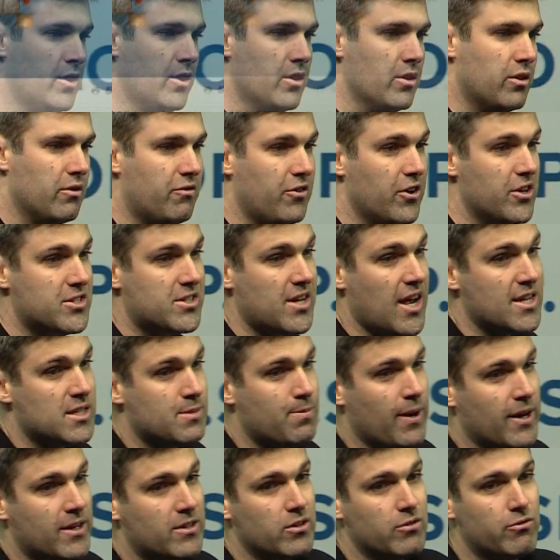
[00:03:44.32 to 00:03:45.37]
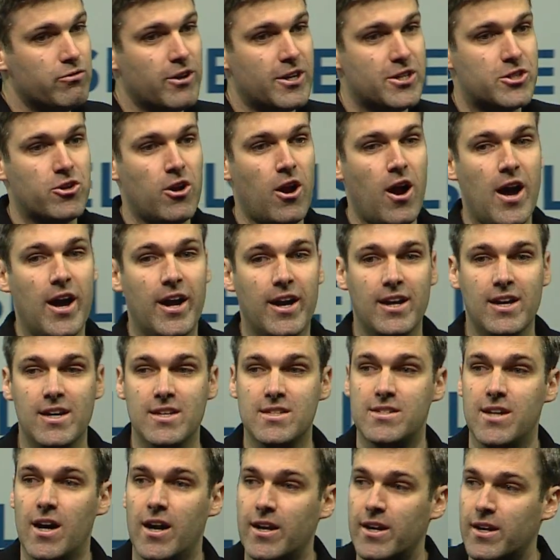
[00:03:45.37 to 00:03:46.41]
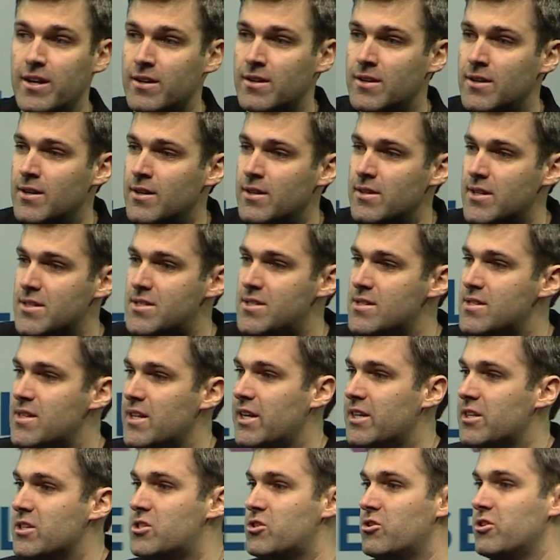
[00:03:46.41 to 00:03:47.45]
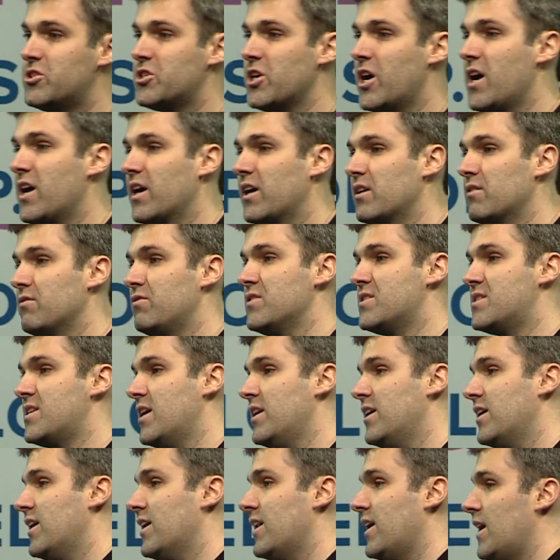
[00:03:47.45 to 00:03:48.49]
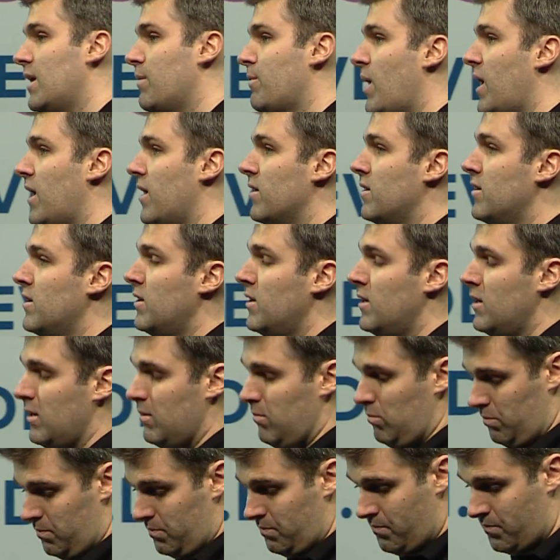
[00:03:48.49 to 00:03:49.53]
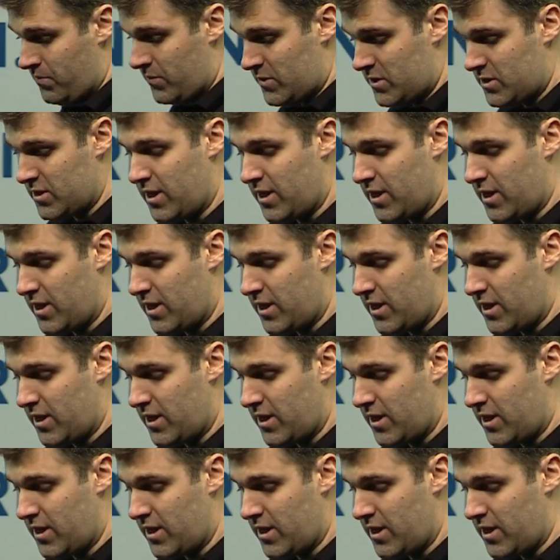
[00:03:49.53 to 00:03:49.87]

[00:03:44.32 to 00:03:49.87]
The first aspect of retrying is dunning. This is the industry jargon for sending an email to